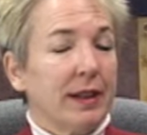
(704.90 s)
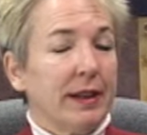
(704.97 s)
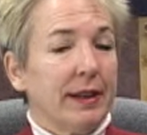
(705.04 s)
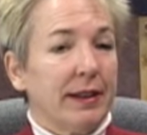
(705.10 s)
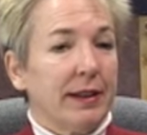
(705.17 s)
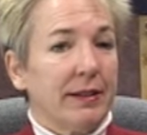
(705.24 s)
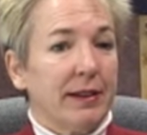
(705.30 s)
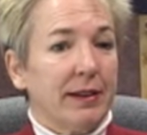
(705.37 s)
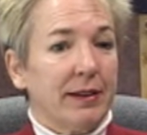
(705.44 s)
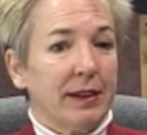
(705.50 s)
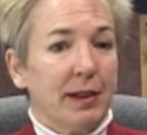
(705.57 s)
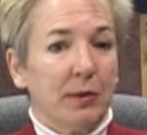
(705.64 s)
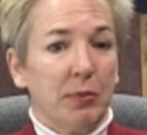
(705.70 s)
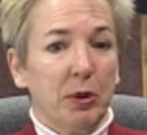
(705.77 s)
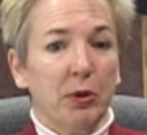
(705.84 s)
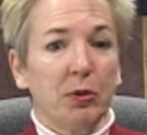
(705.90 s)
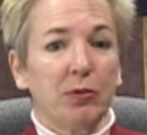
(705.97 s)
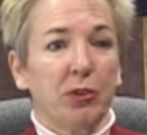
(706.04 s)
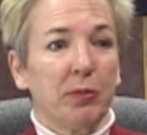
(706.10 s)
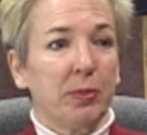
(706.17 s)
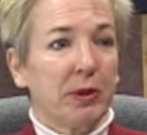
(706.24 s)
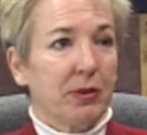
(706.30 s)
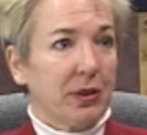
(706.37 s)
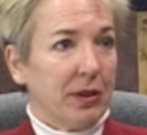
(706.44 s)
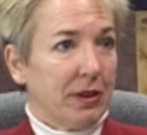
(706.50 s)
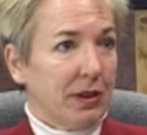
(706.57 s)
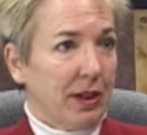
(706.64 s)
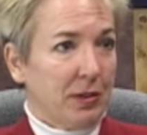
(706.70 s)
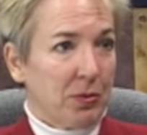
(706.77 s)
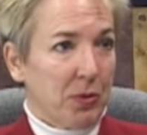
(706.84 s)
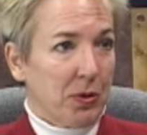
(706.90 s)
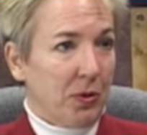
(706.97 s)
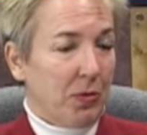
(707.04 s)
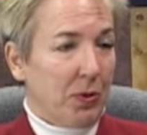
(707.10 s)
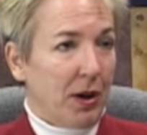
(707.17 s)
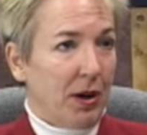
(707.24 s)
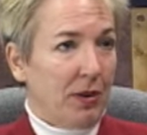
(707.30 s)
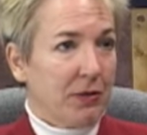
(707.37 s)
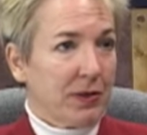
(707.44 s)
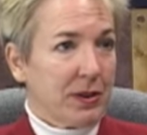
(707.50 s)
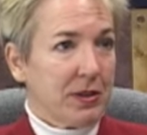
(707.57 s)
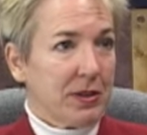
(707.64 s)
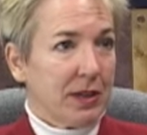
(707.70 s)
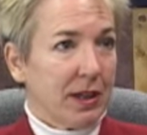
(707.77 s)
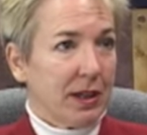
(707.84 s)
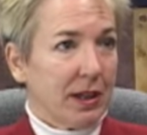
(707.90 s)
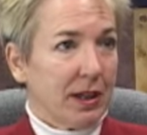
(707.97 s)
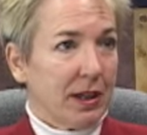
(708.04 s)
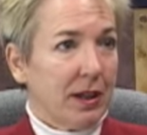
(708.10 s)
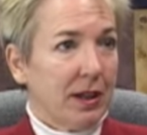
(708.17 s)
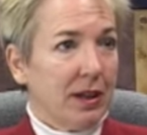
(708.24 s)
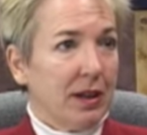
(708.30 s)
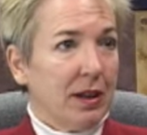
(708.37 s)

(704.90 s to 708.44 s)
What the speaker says: And in a beautiful building that's worthwhile visiting